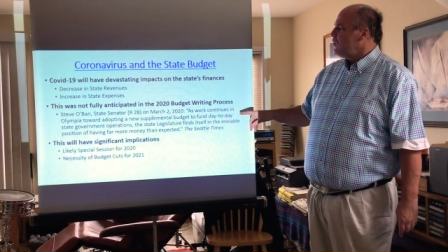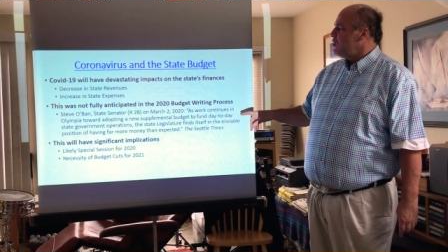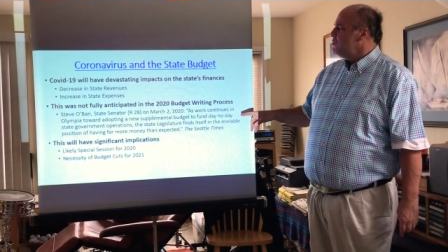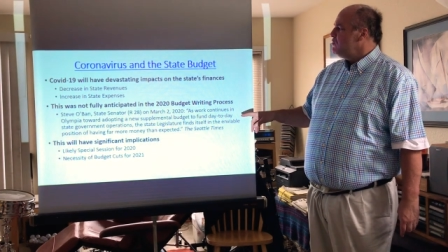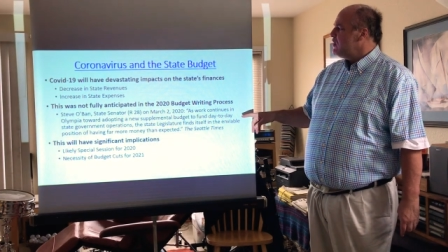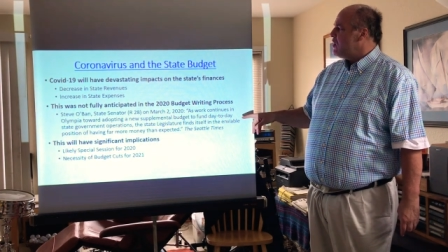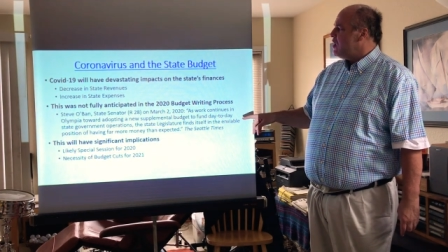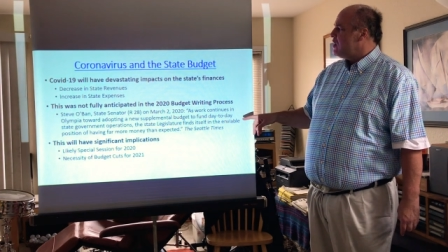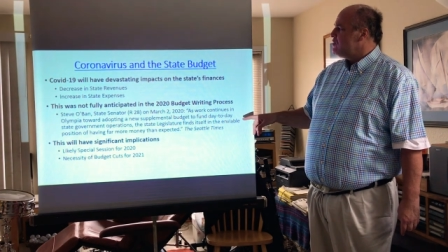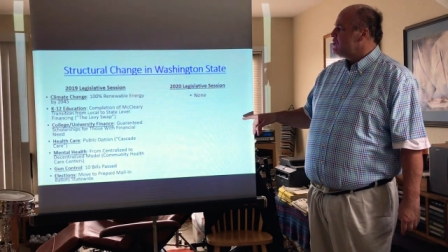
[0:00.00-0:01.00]
moving
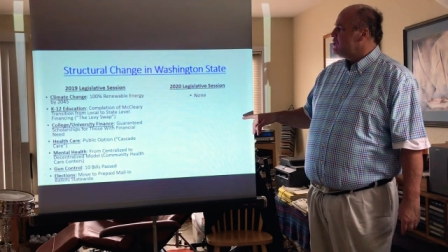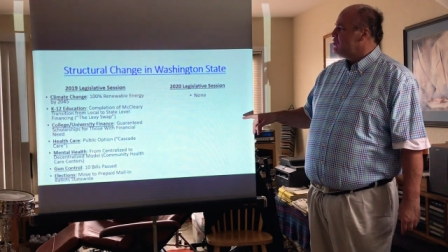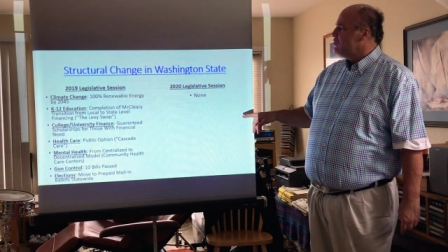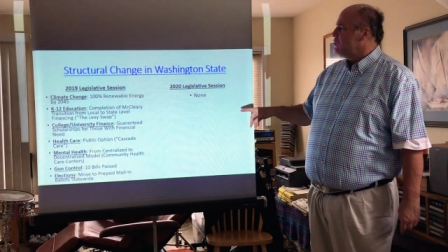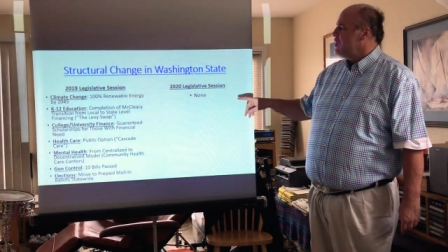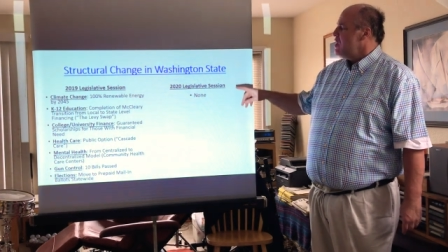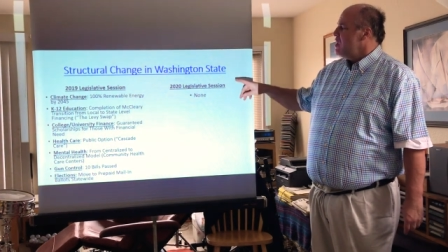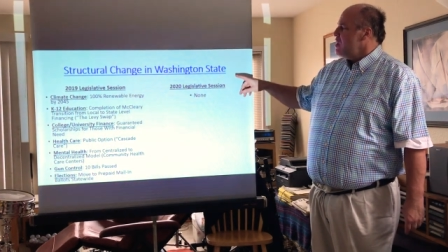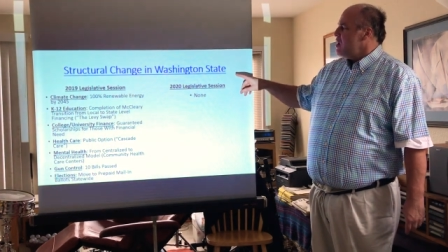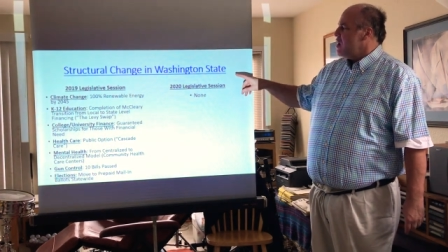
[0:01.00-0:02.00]
on to
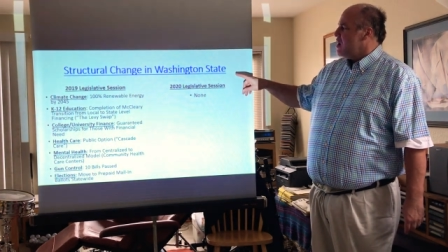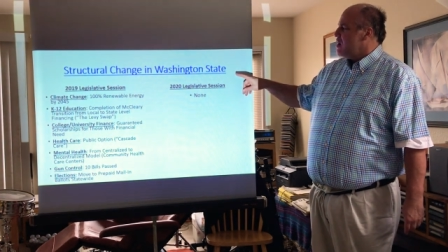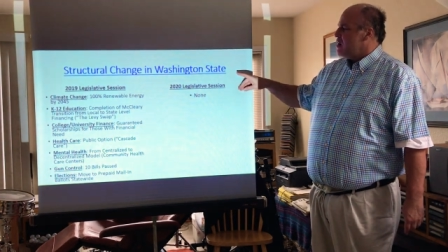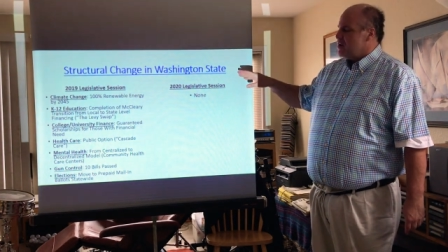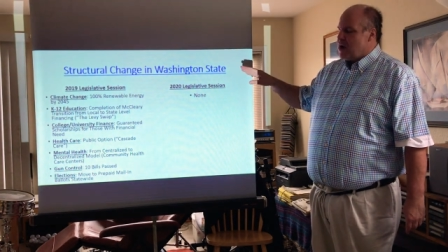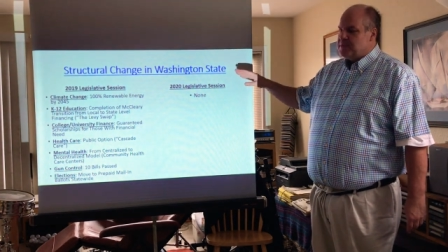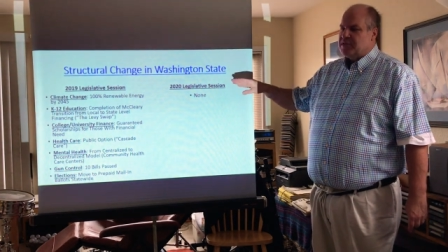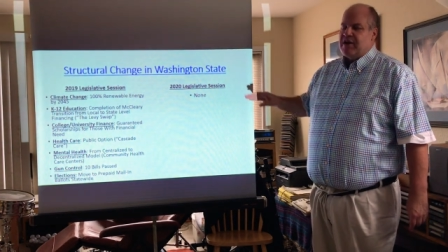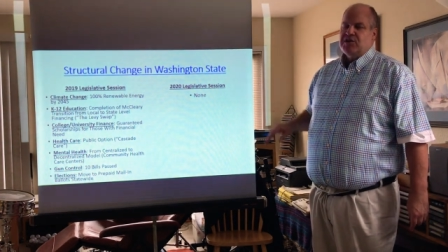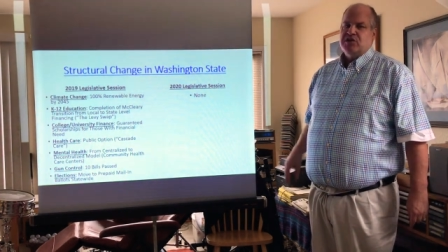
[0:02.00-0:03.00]
an
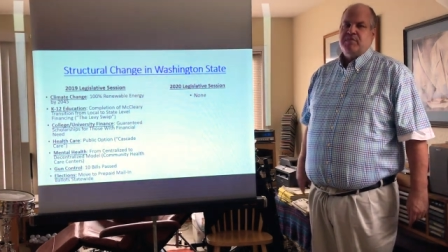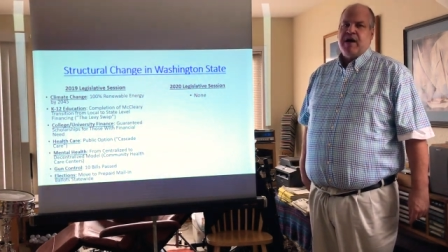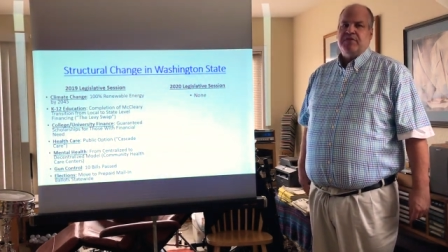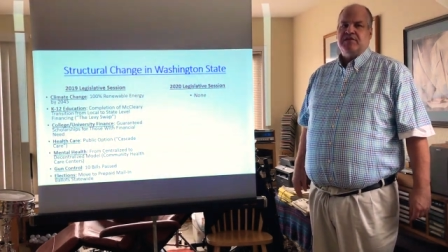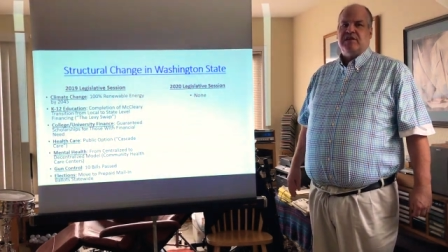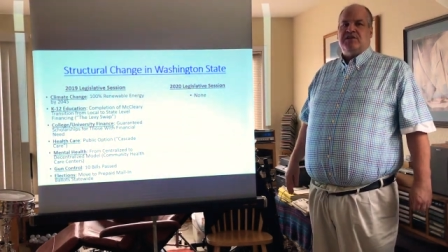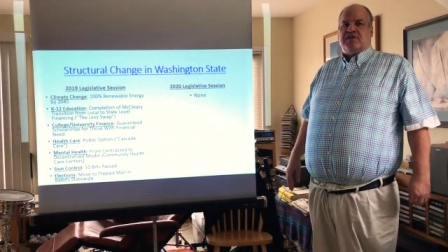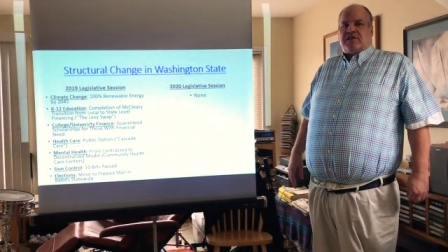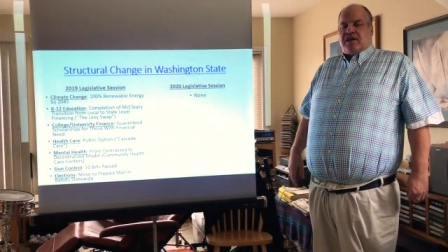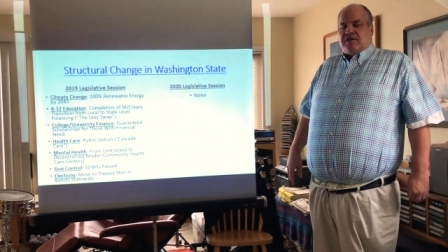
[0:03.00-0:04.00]
observation about this
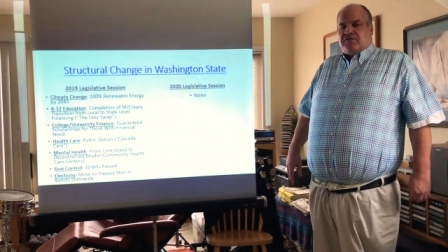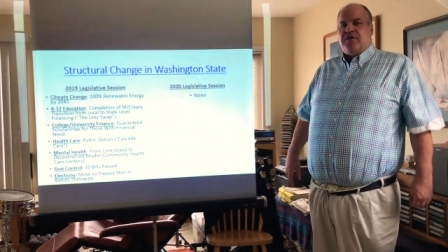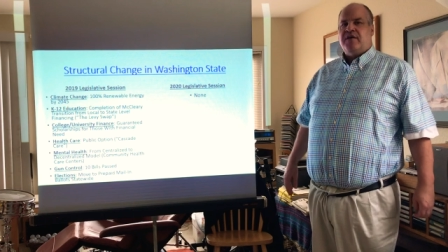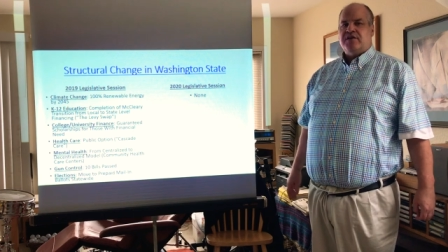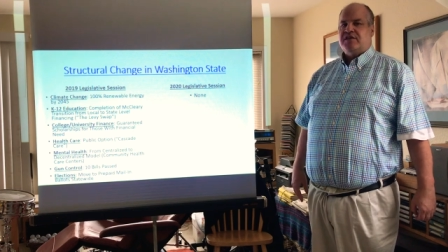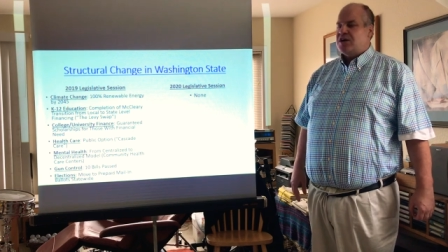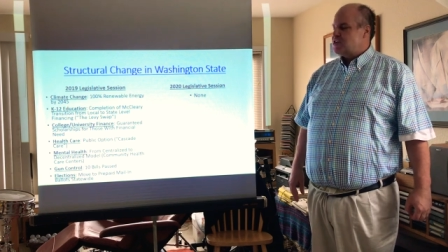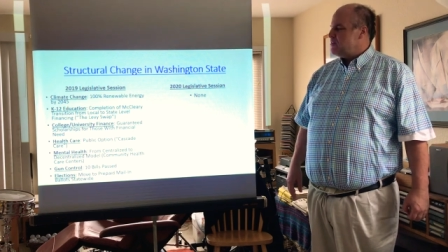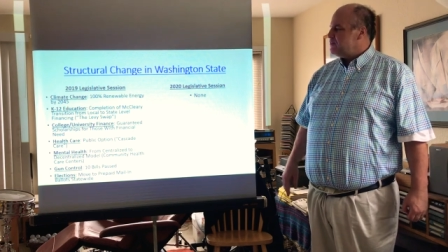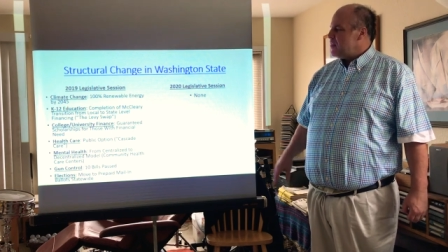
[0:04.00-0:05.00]
legislative
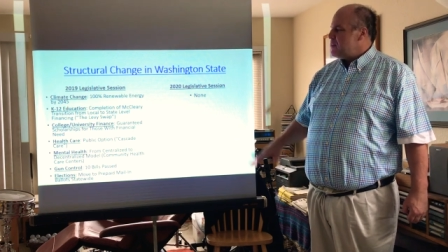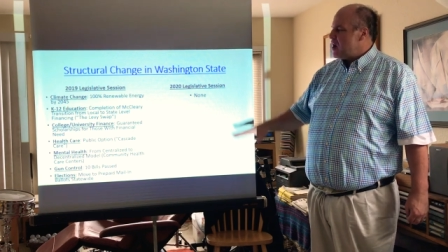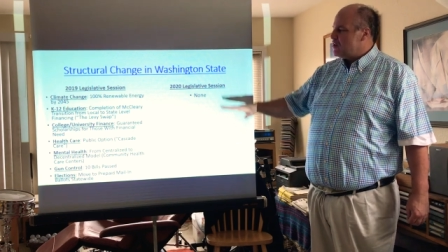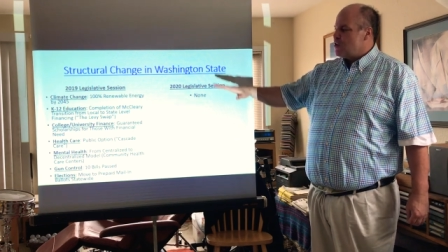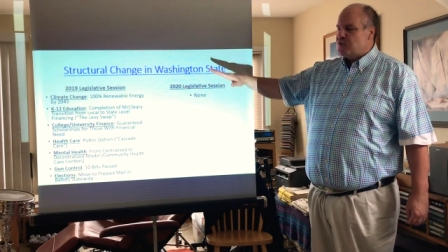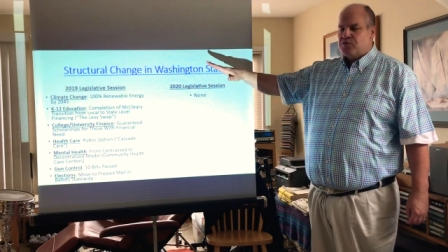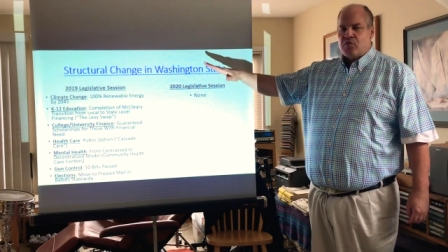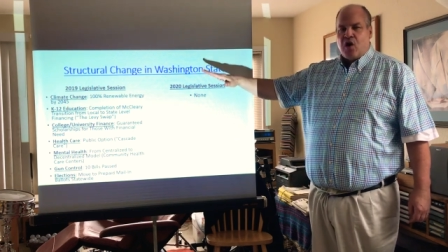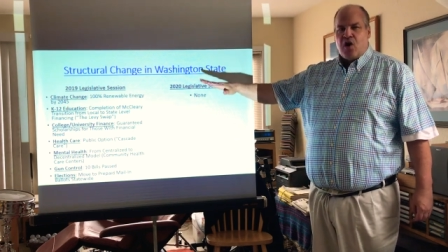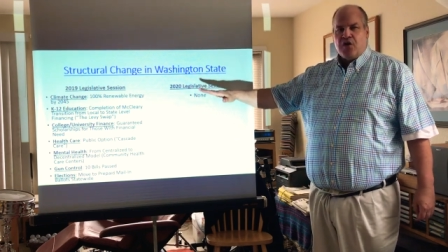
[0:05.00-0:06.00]
session. I'm not going to go
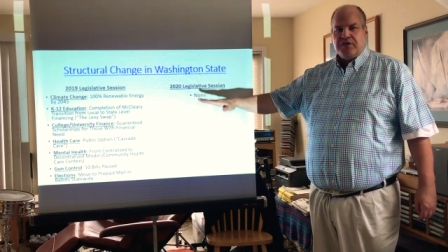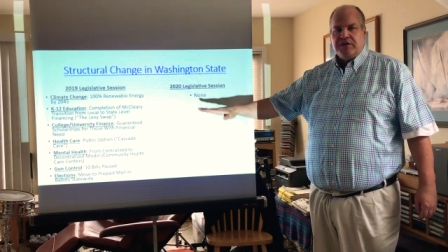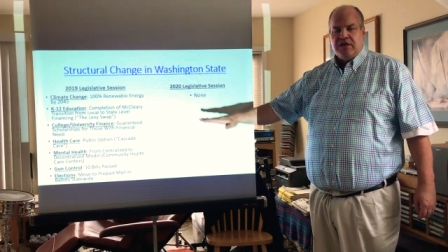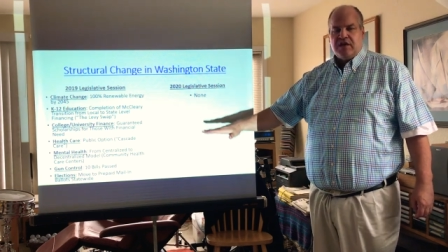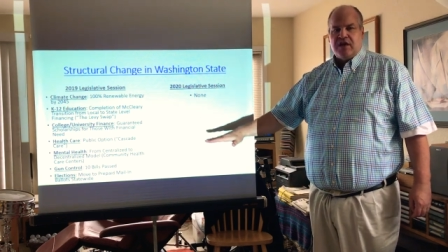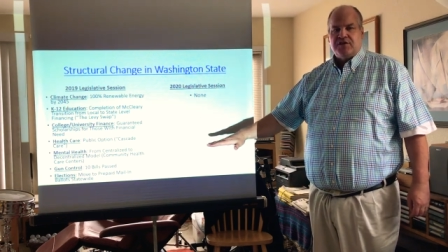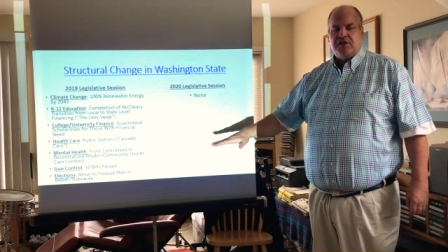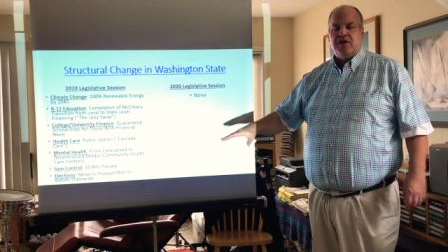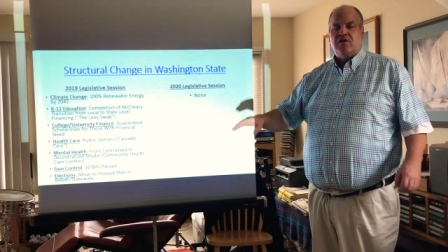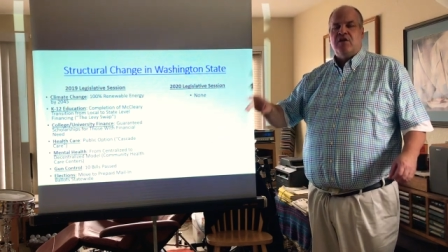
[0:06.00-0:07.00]
through all the details
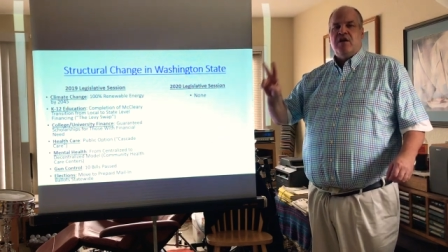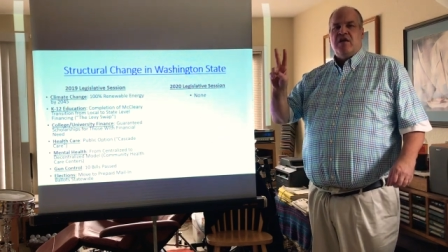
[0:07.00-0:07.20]
here.